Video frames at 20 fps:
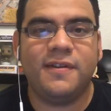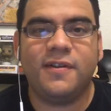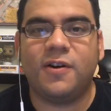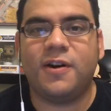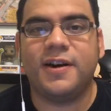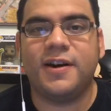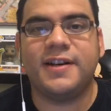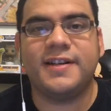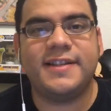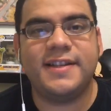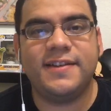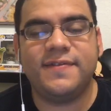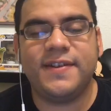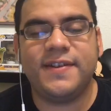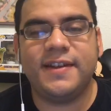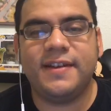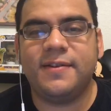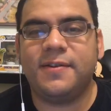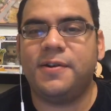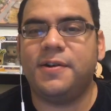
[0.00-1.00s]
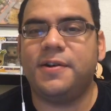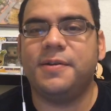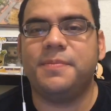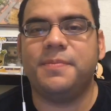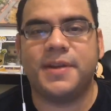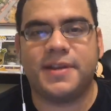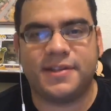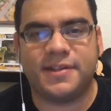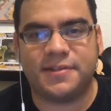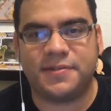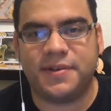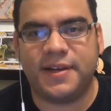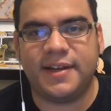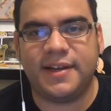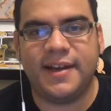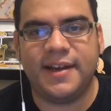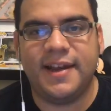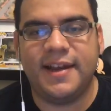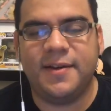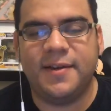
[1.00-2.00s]
or on the TV or on a big
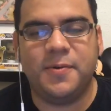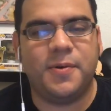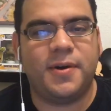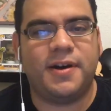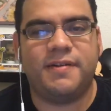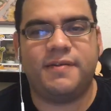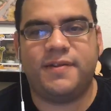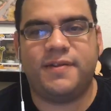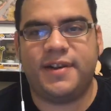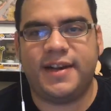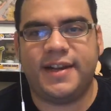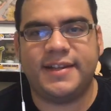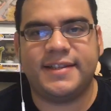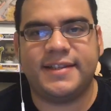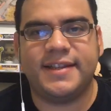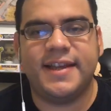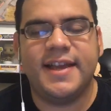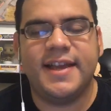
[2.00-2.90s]
screen, wherever it is.